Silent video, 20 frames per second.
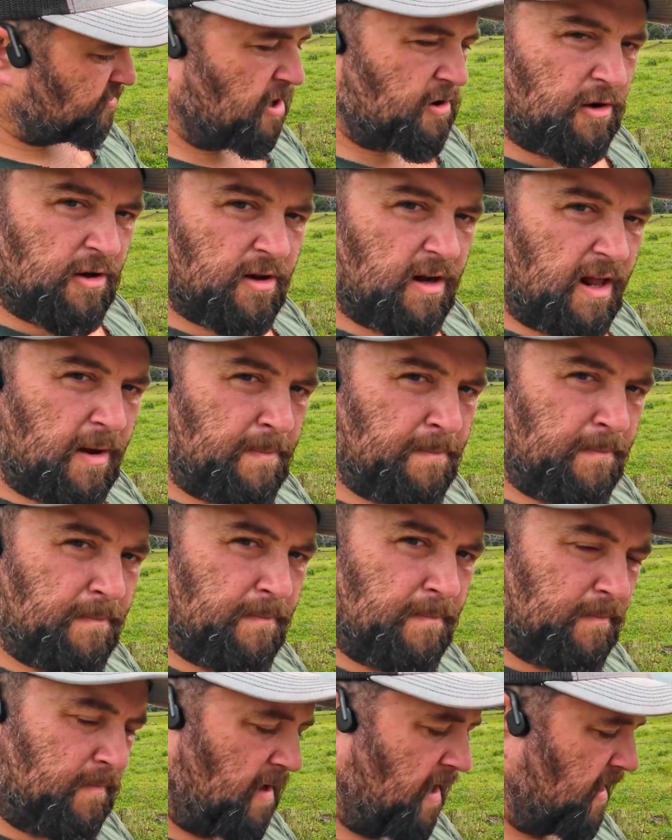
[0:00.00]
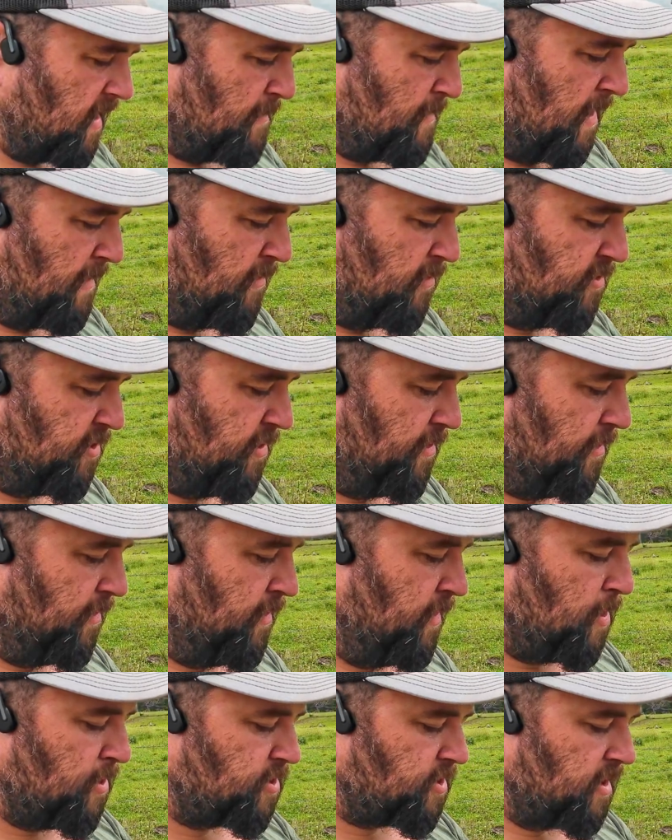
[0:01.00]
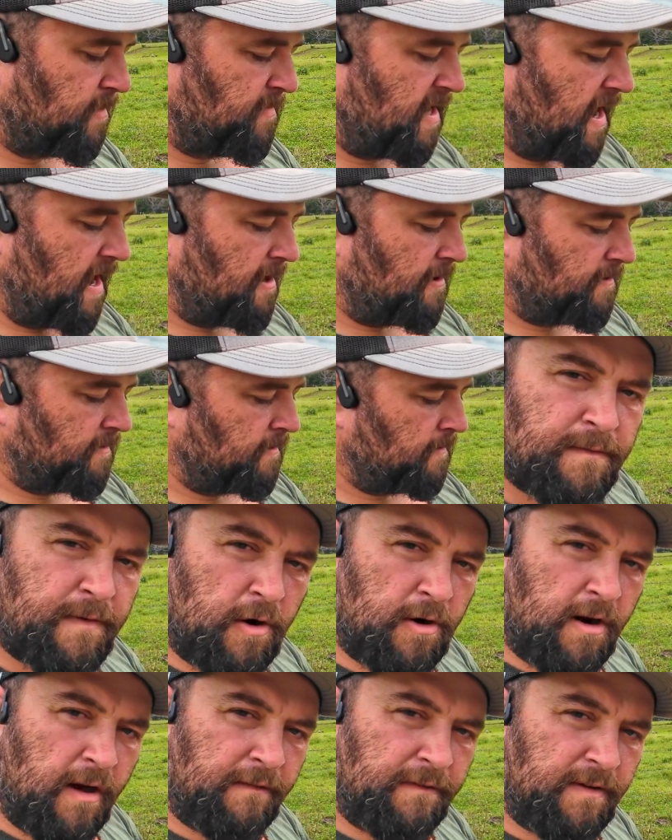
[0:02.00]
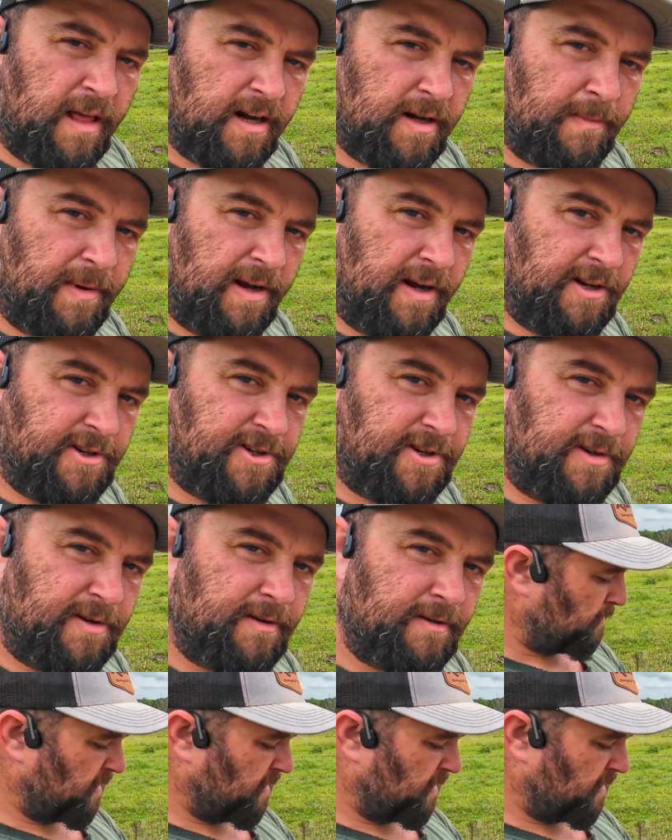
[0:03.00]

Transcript: don't look like I'm able to push them down far enough for that to be an issue.